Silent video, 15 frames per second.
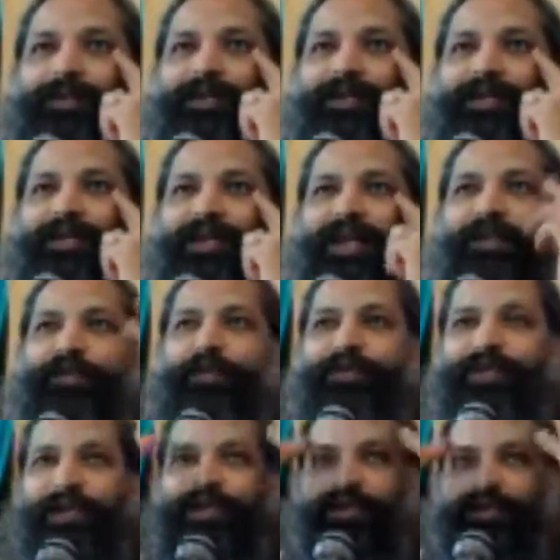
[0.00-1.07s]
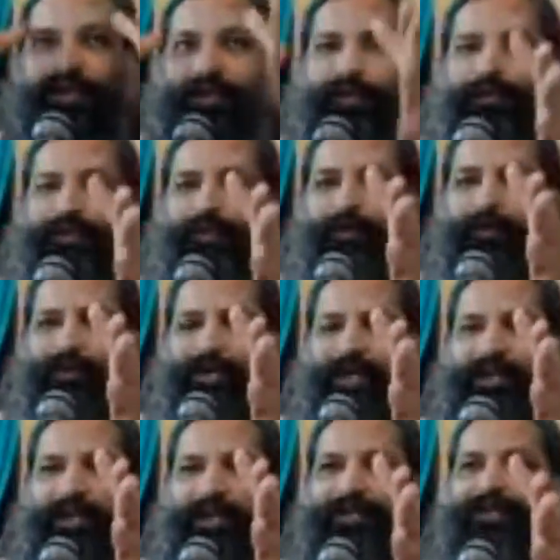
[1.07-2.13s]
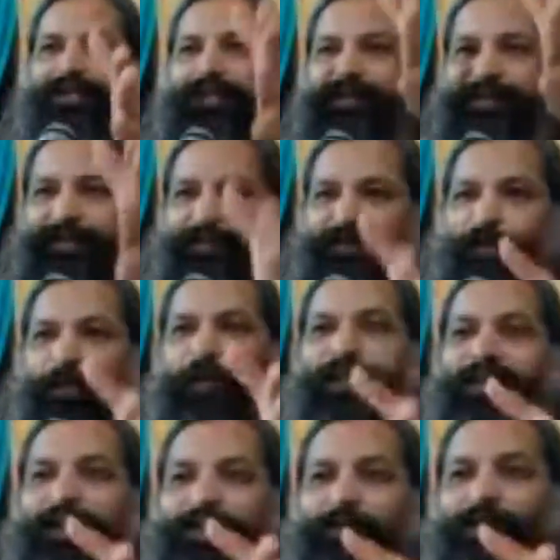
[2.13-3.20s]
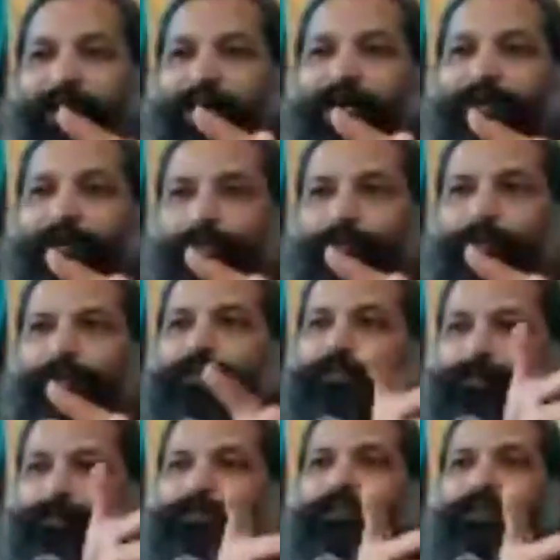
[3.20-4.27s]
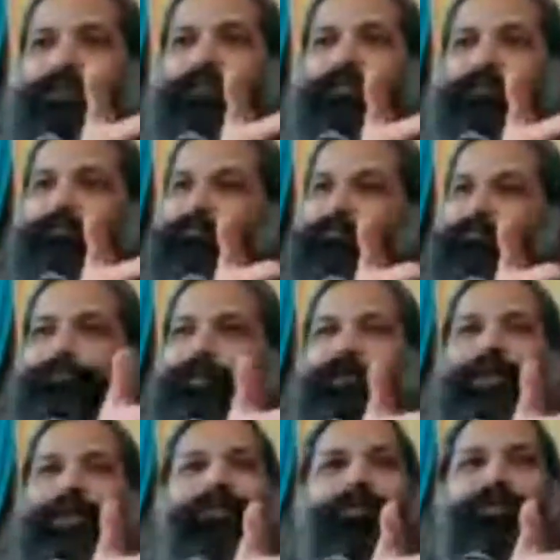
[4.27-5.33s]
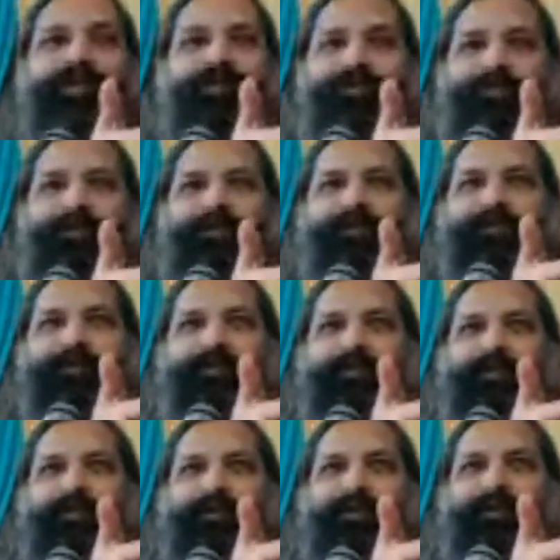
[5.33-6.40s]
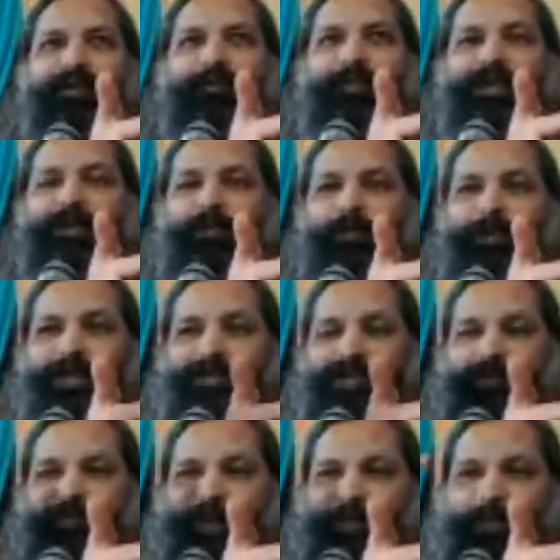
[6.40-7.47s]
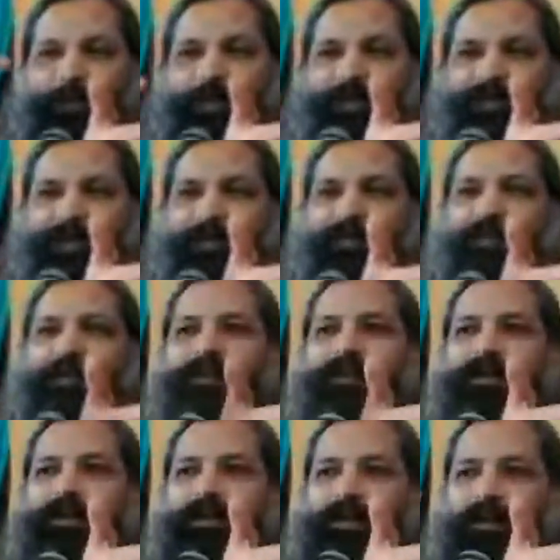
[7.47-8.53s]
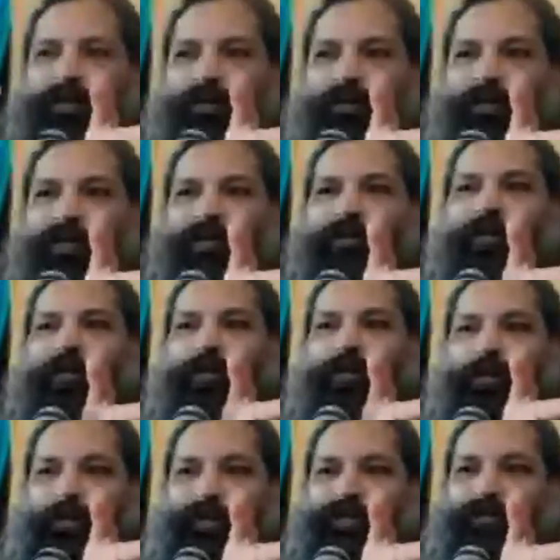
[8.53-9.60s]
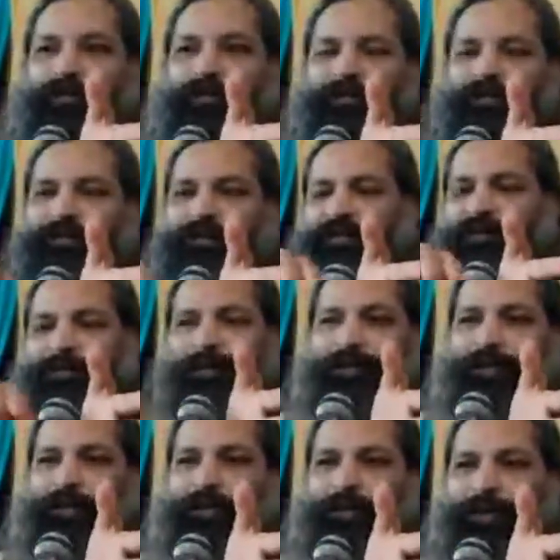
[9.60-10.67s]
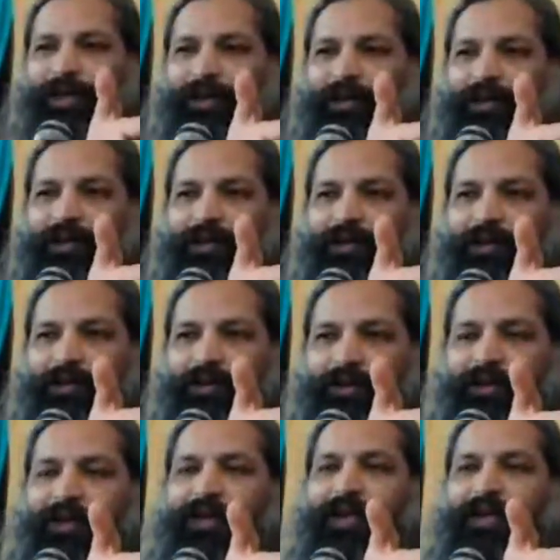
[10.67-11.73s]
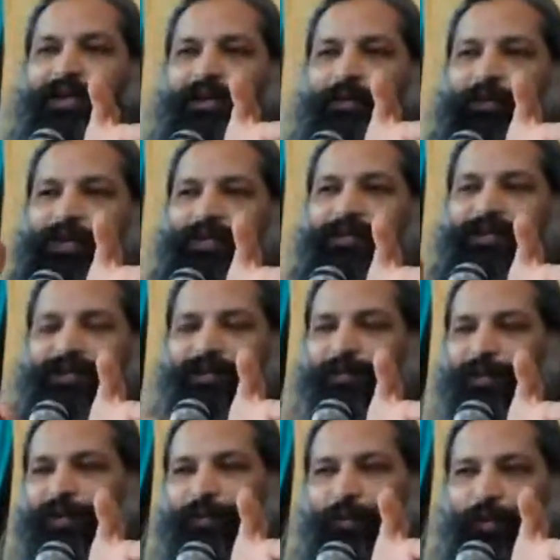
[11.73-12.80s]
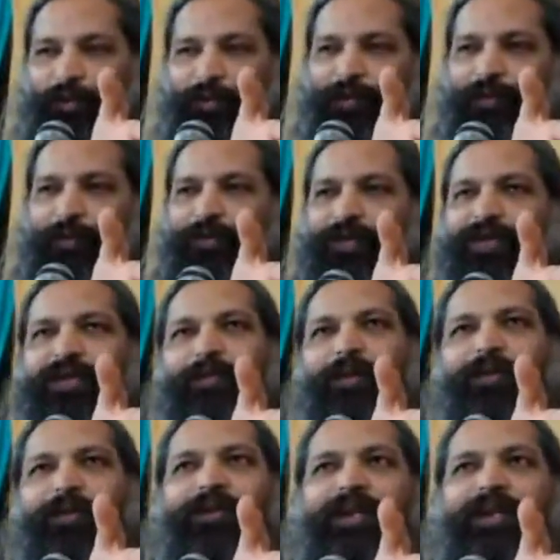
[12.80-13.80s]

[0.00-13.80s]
If you stay stuck with your training and say, this is all that you can do, you cannot change. But the moment someone points out, oh, notice this is what you're doing. And then notice this is what you want to do, this is what your deeper